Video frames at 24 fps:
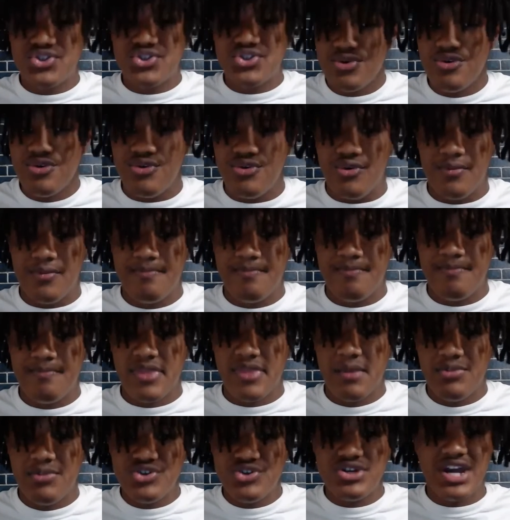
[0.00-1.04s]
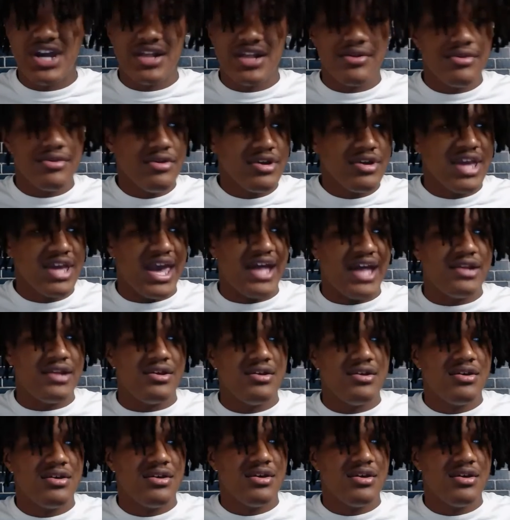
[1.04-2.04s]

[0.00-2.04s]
true, but you got to look at it.